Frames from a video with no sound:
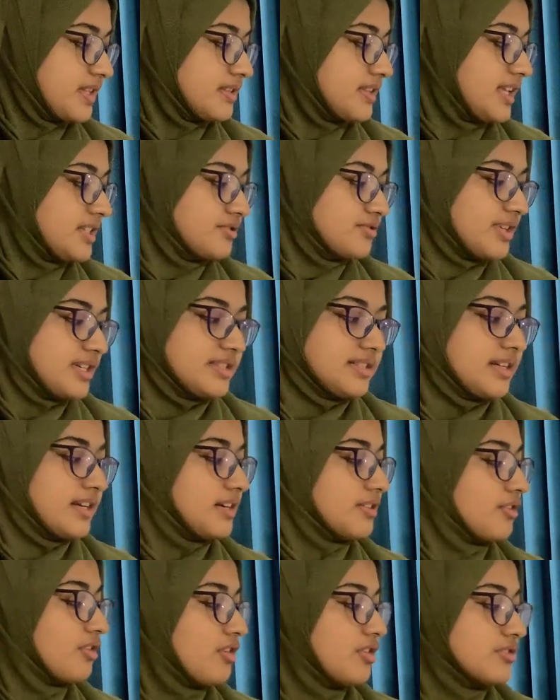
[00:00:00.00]
That's why they
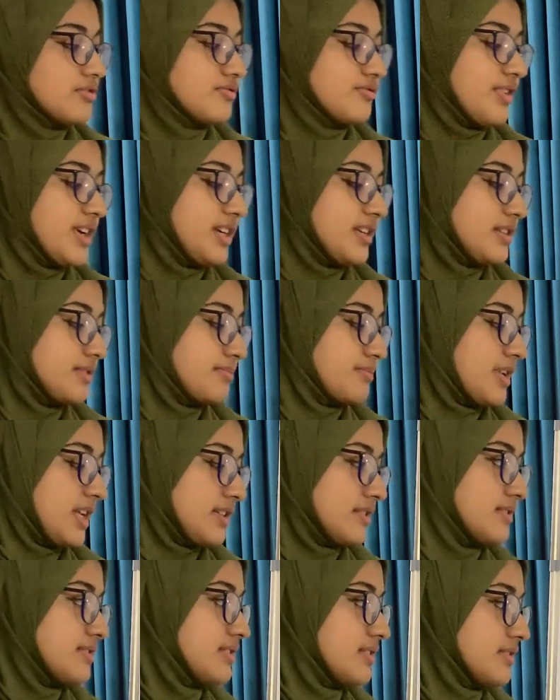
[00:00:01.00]
are called red
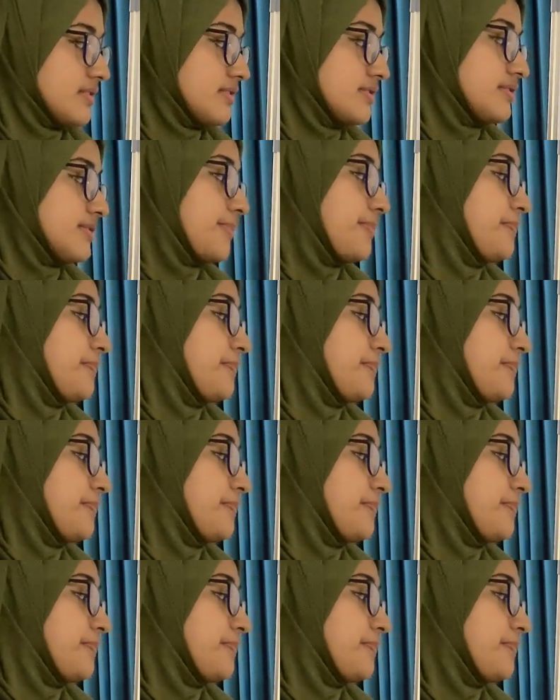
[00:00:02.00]
blood cells.